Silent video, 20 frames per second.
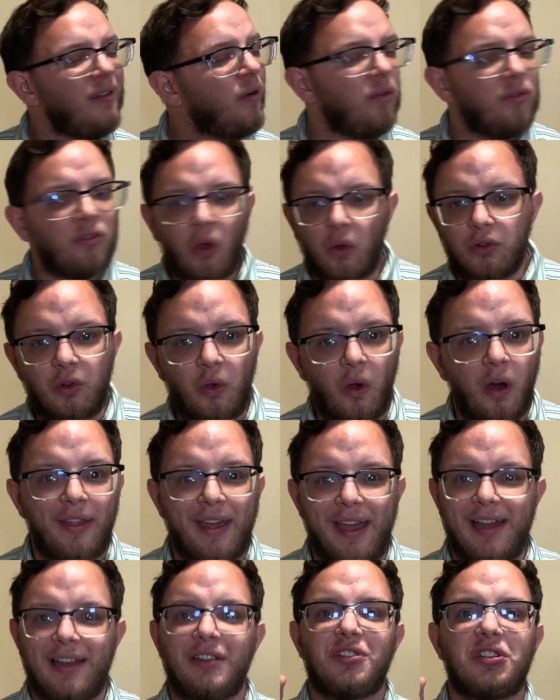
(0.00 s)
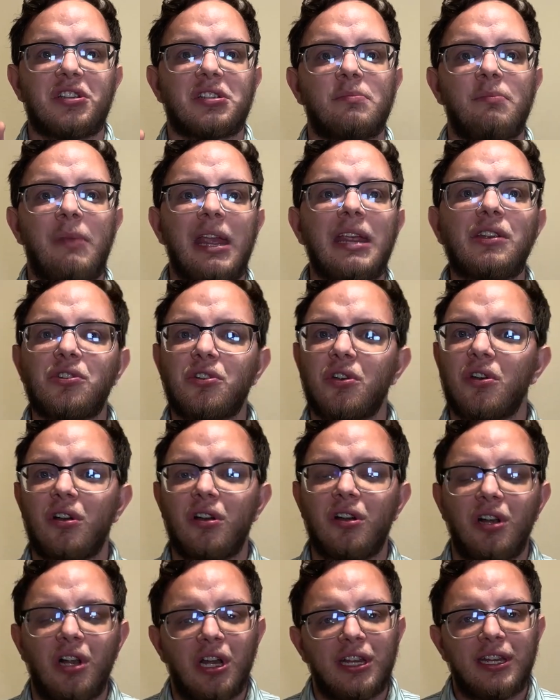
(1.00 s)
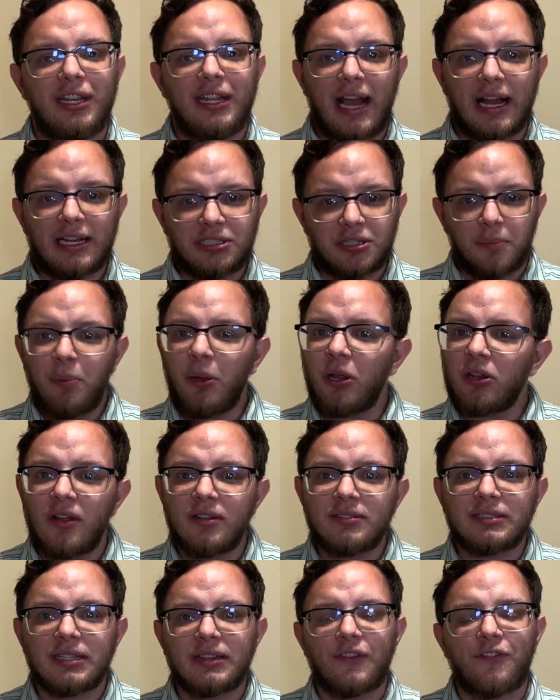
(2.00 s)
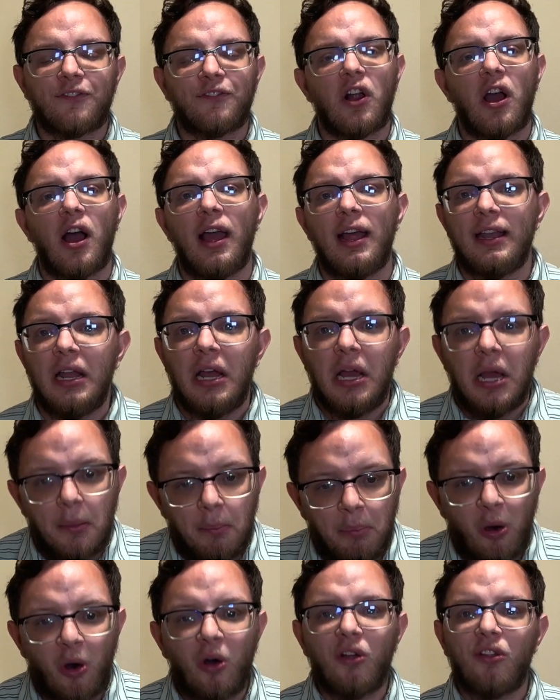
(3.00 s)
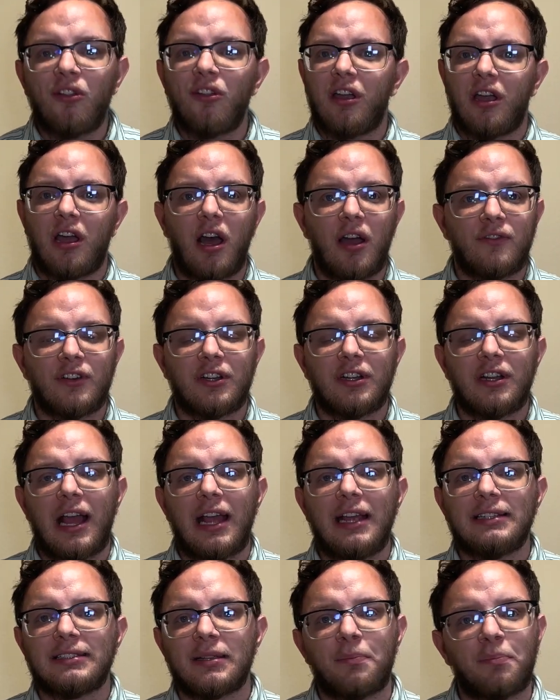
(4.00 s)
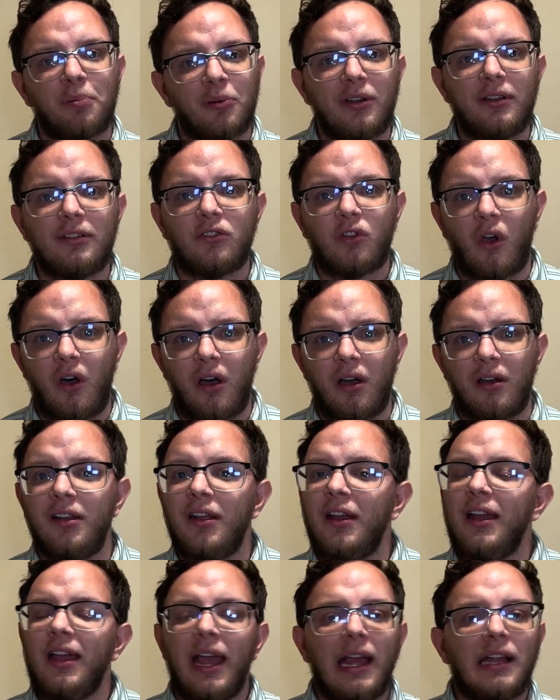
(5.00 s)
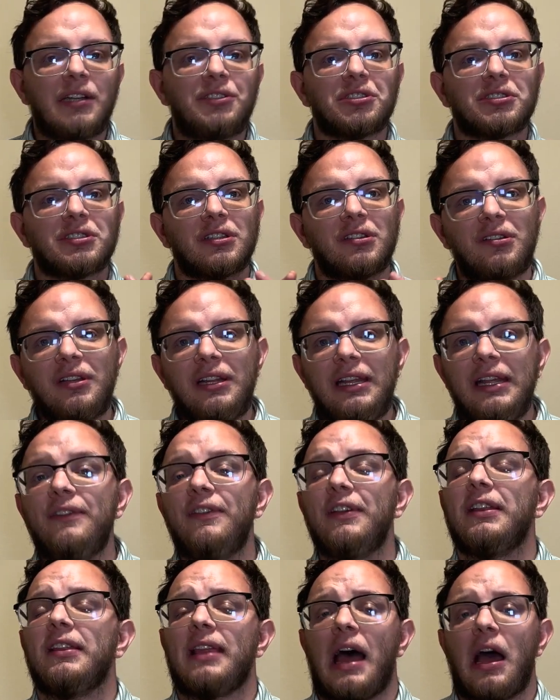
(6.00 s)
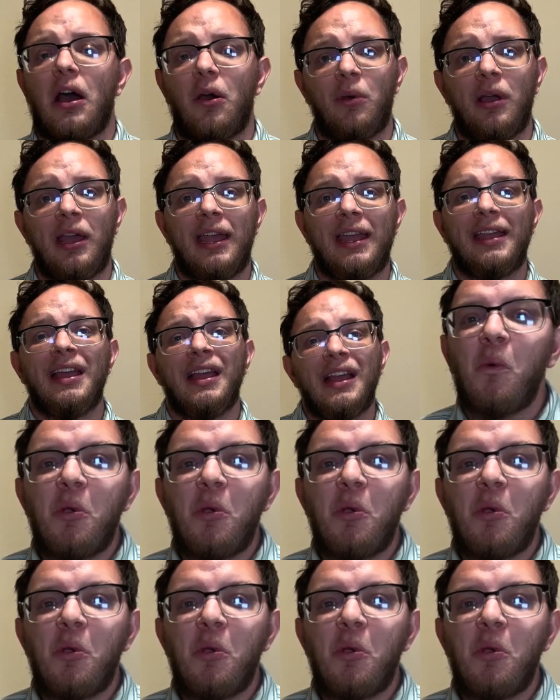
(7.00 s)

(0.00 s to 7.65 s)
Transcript: Don't do all that. Just make sure you got your pillows at the front, pull the cover nice and pretty taut, and just leave it that way.